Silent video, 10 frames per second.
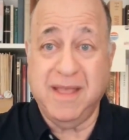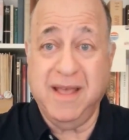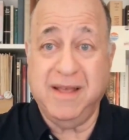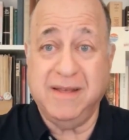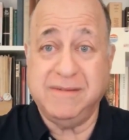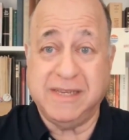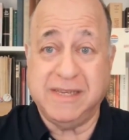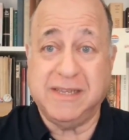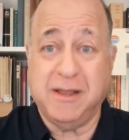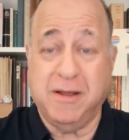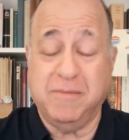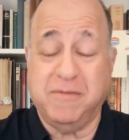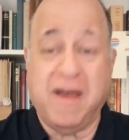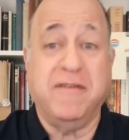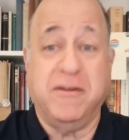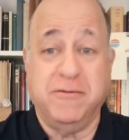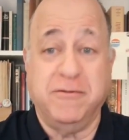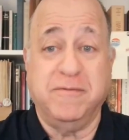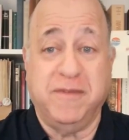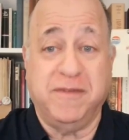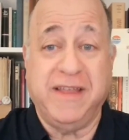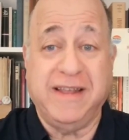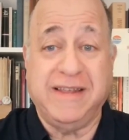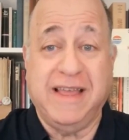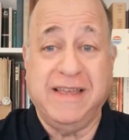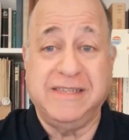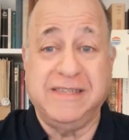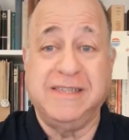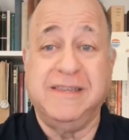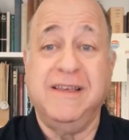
558 days